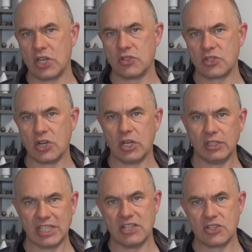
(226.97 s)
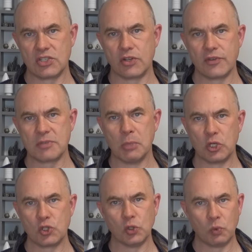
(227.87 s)
installed in Service
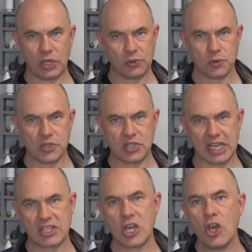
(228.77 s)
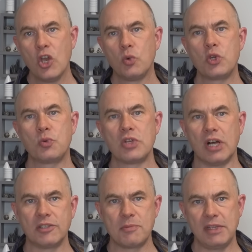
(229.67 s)
Module 106, which would
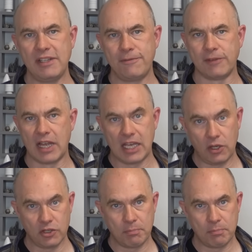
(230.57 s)
ultimately fly on